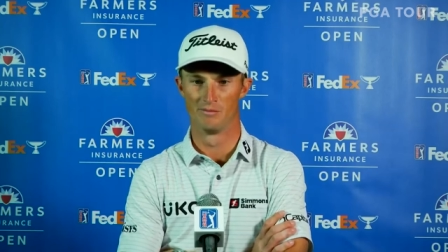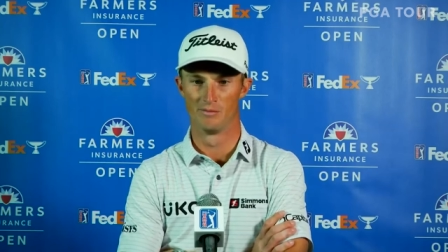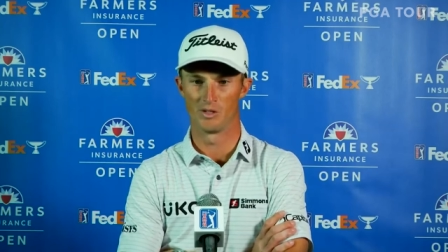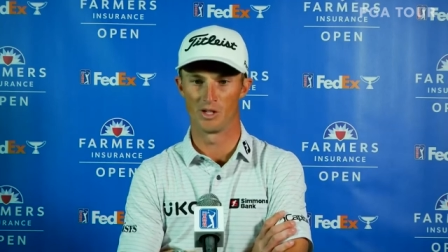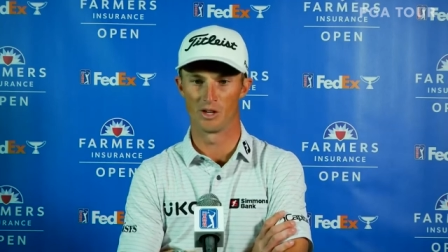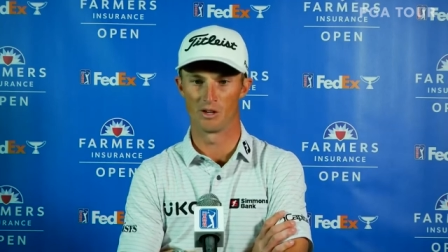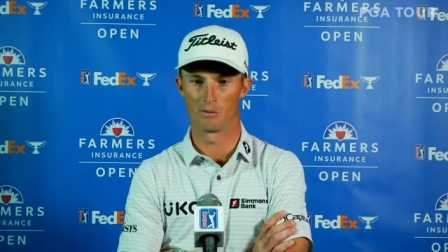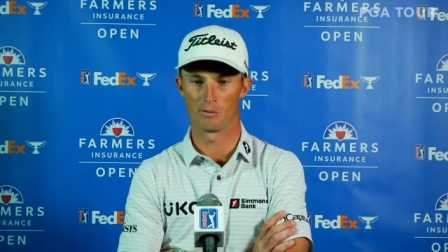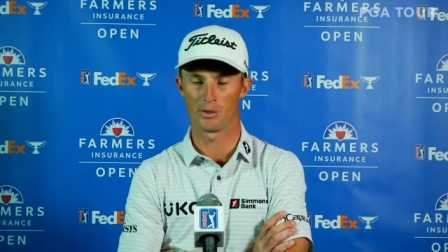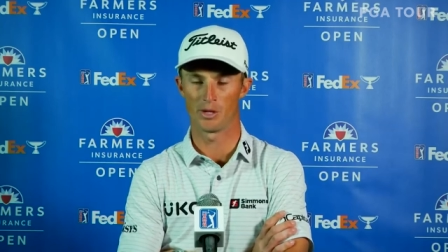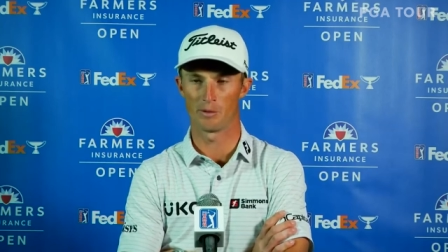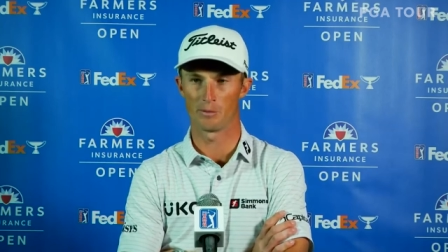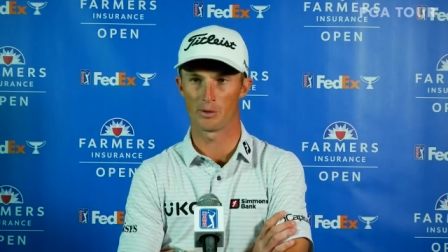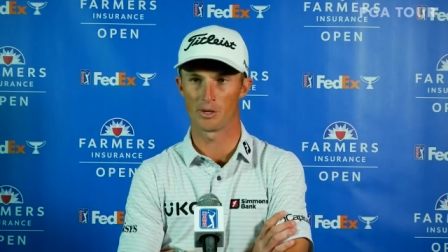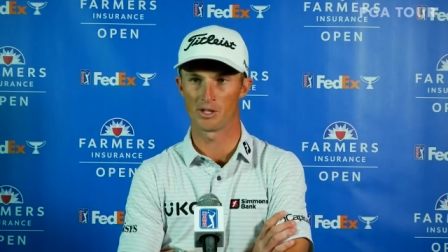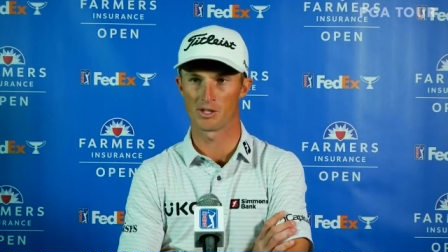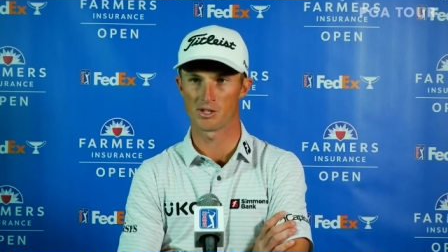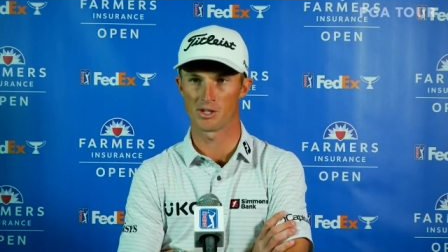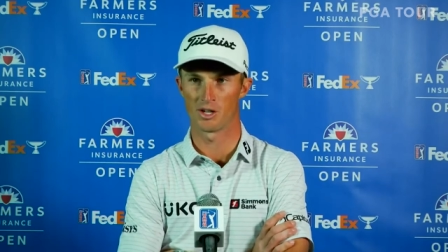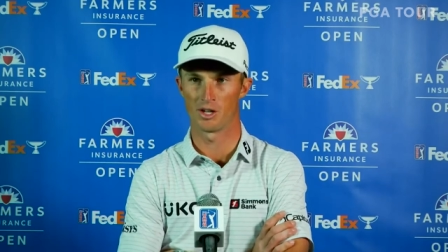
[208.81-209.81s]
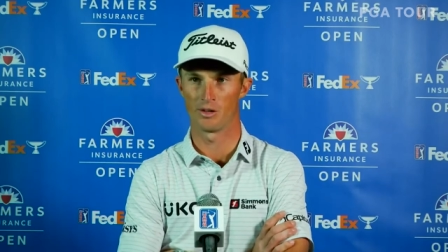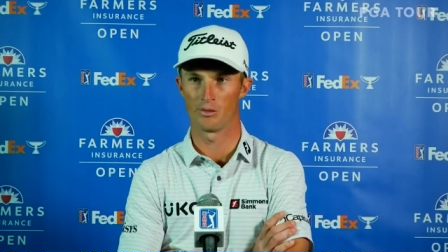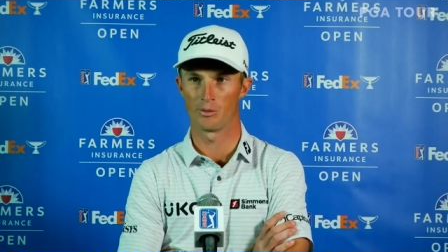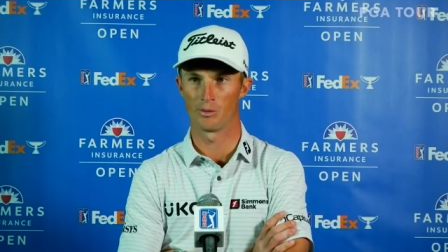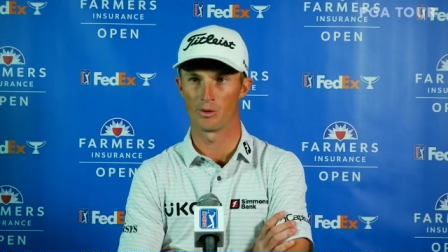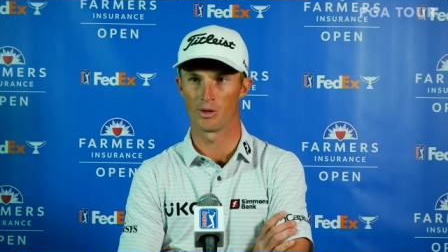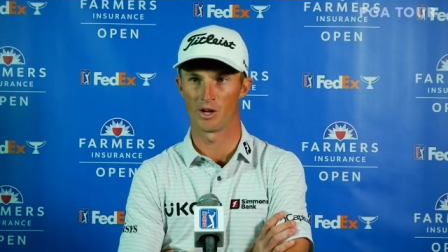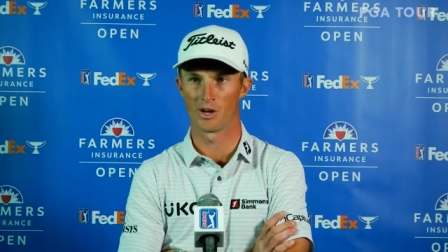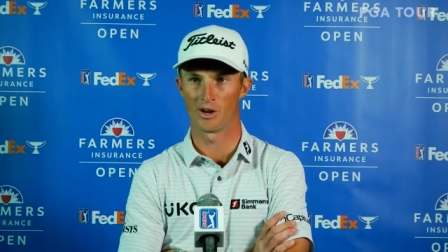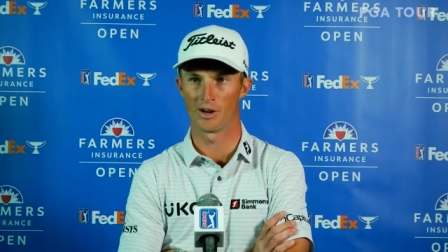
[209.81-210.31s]
you know, to play pretty solid
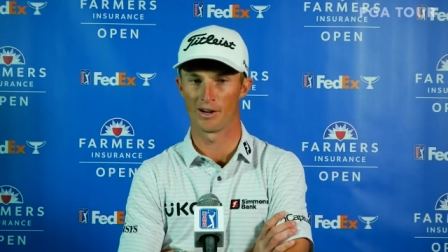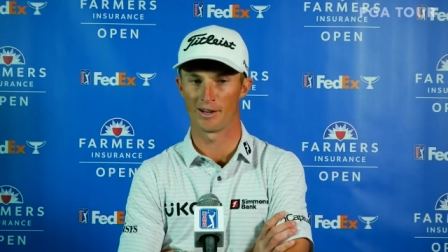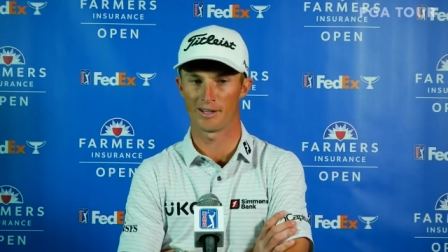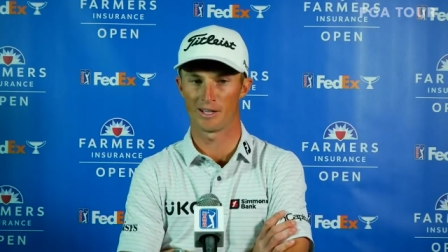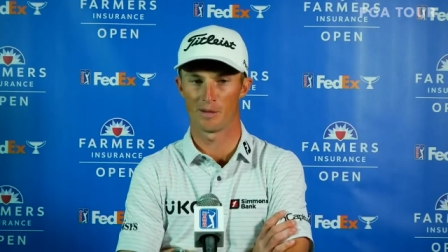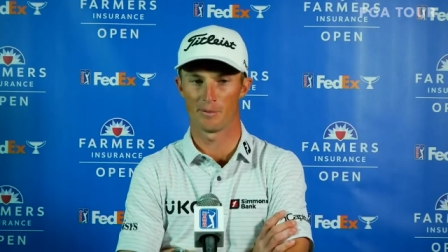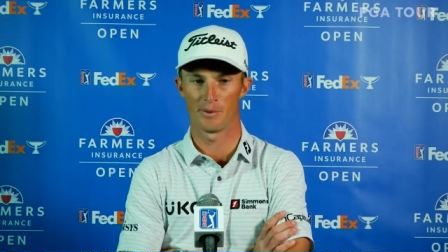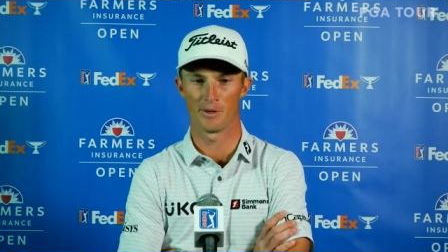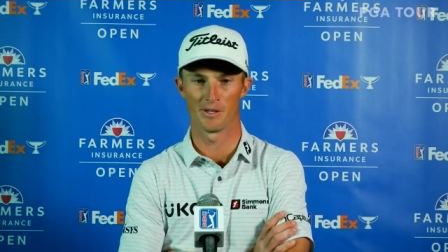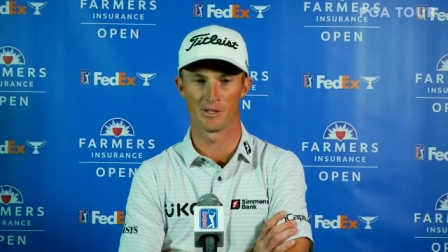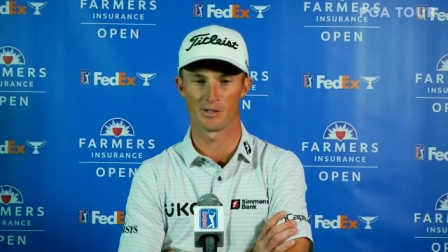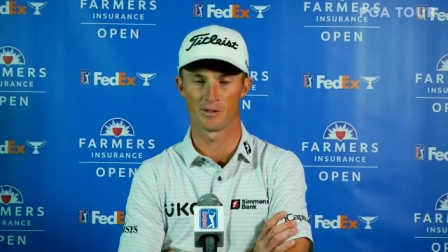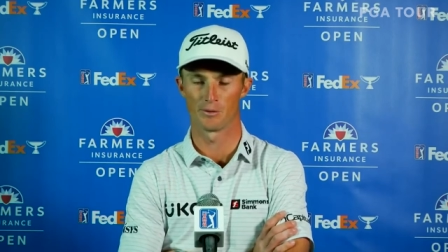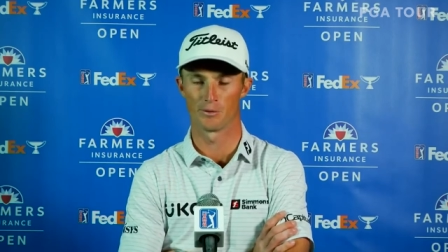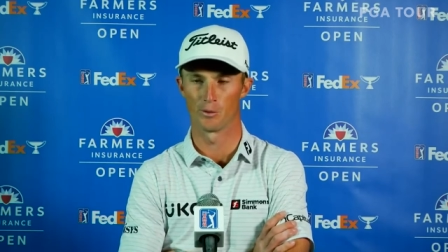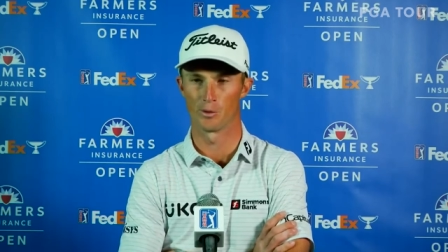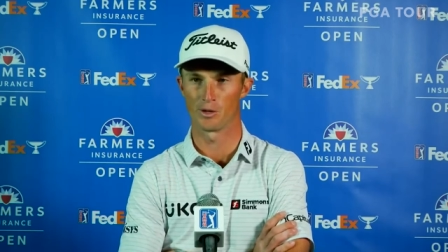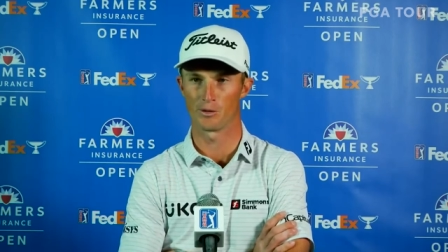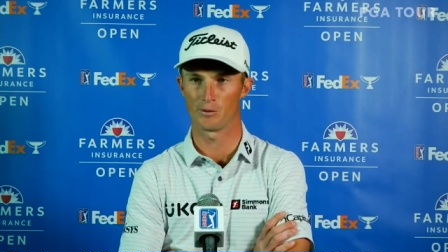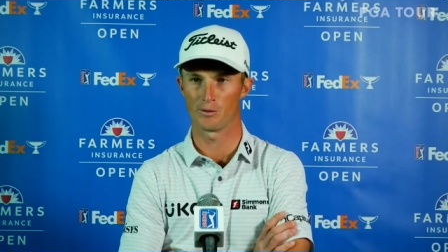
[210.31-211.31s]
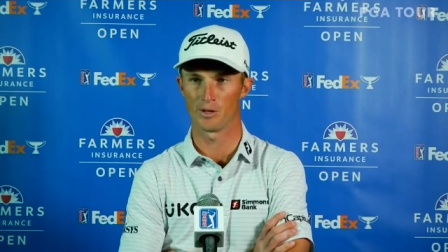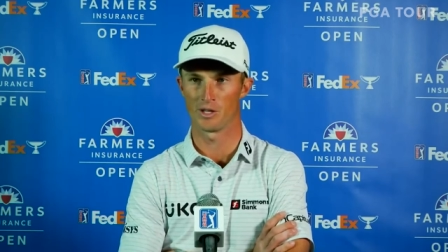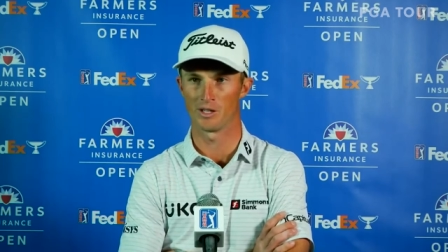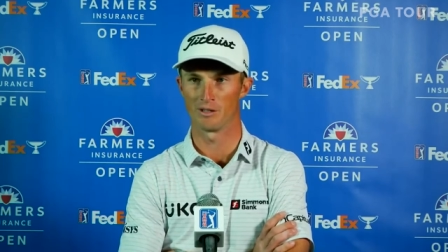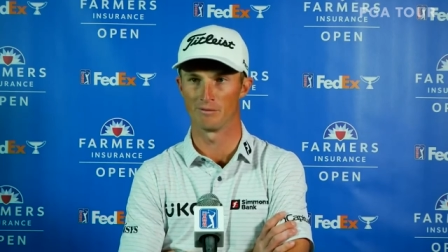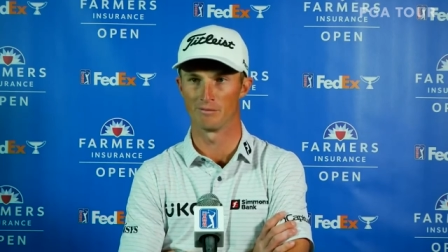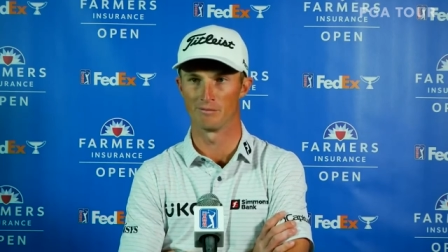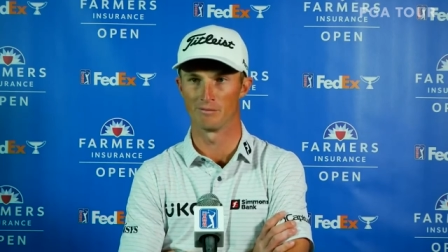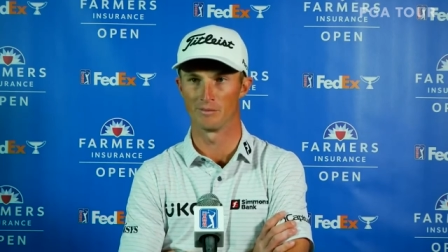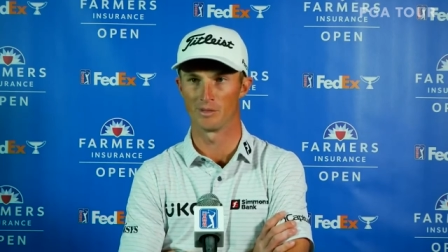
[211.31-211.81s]
through there. And I kept hitting it to 40
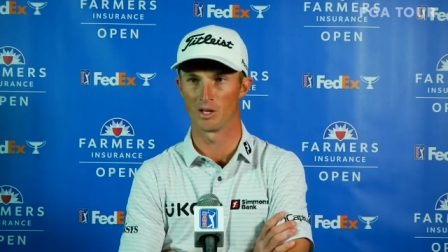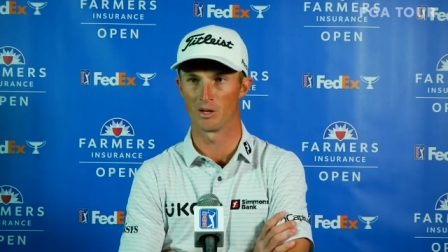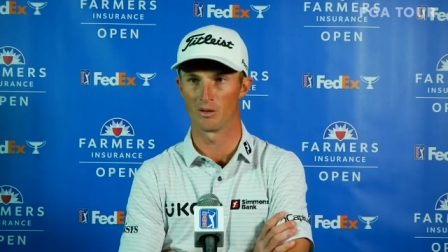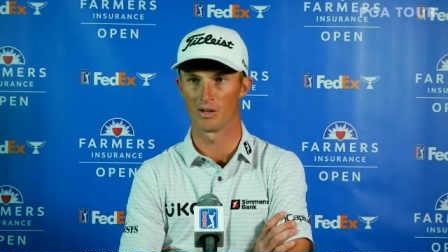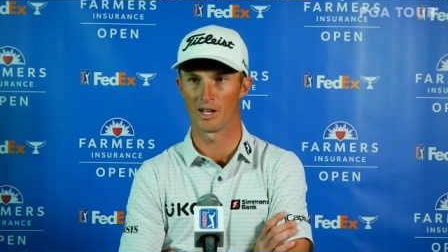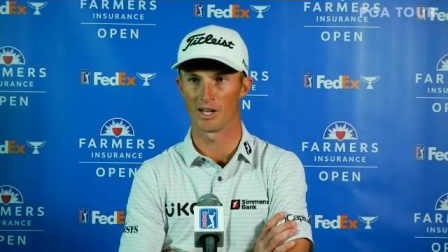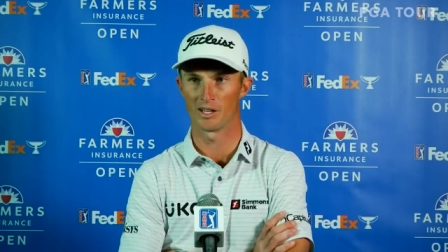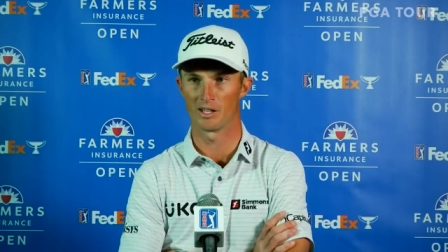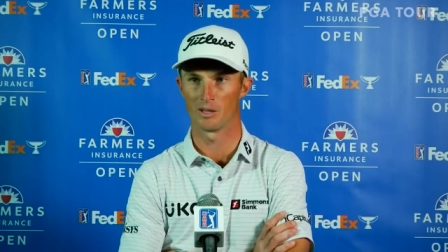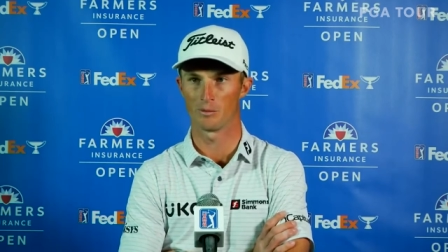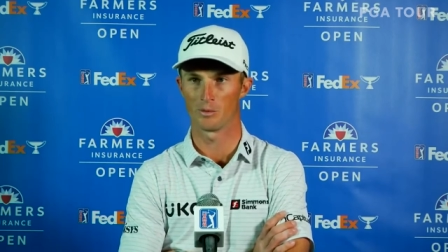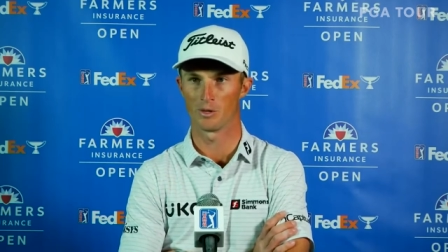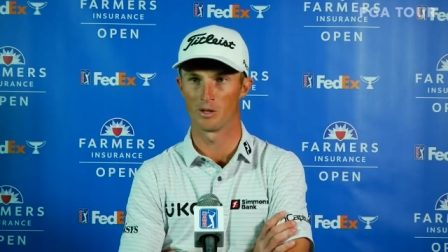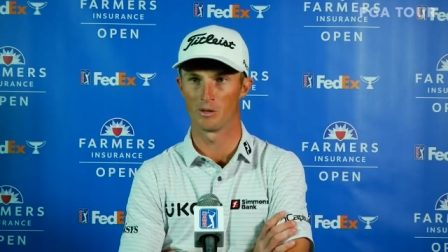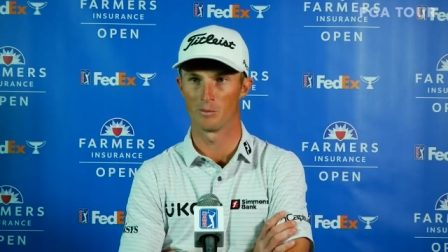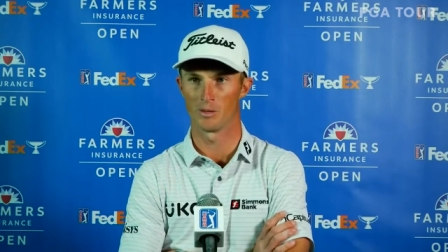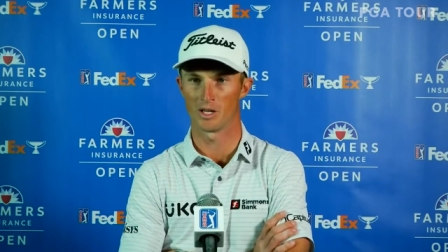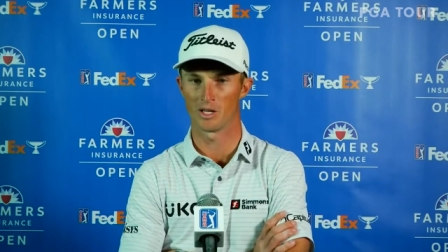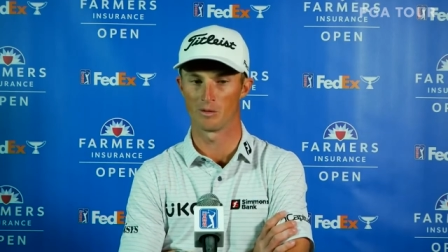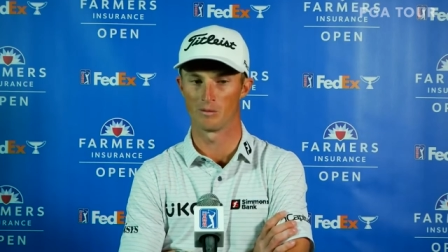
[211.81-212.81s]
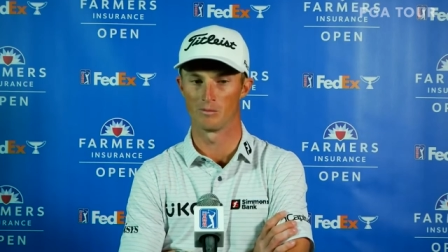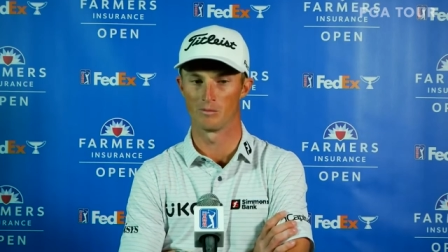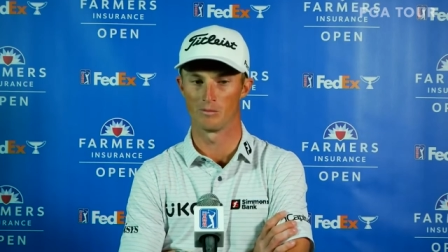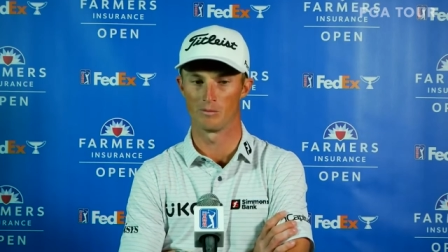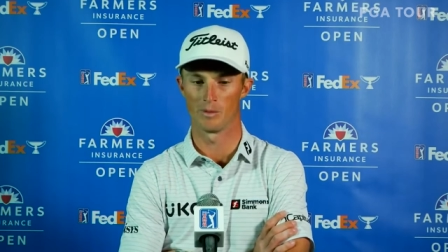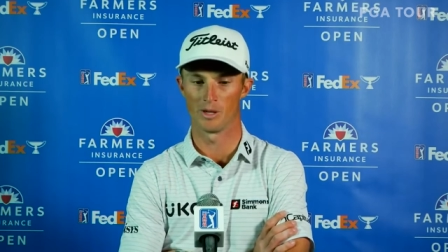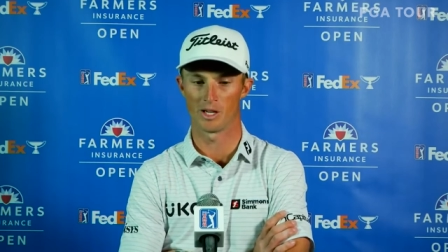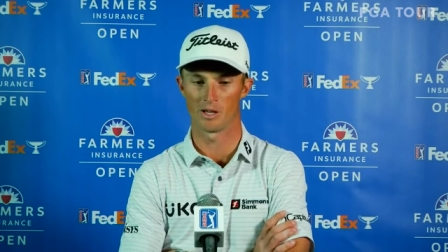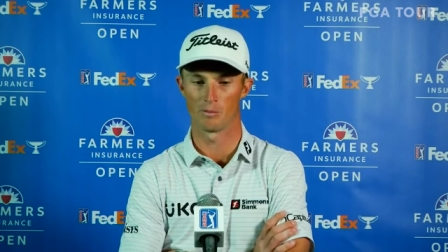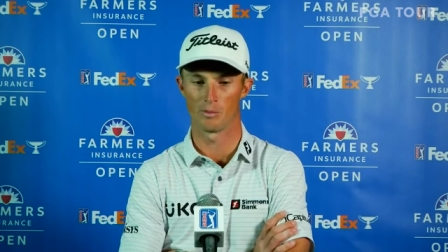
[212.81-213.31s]
feet and, you know, lagging up there and making,
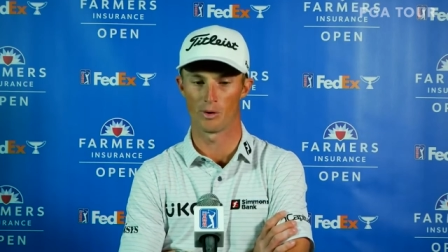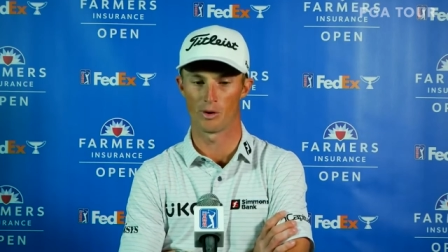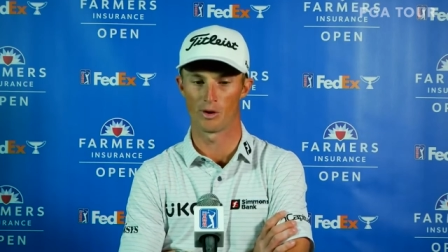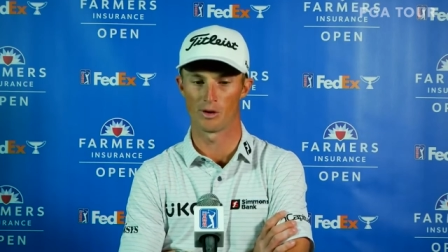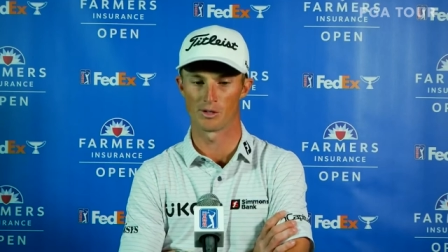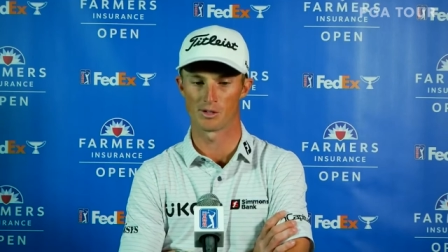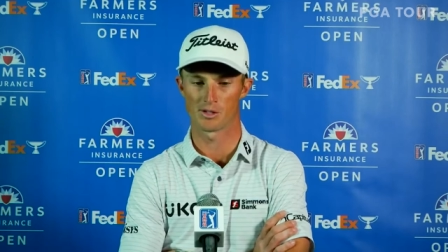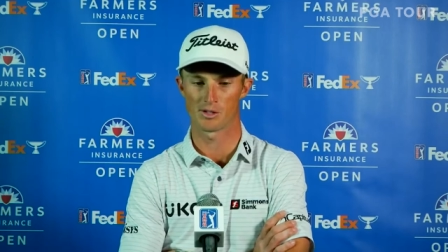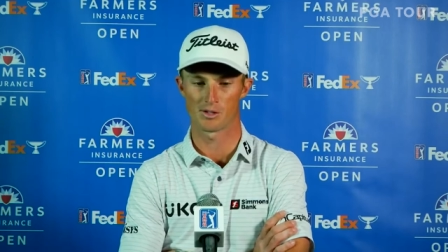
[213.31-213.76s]
making pars.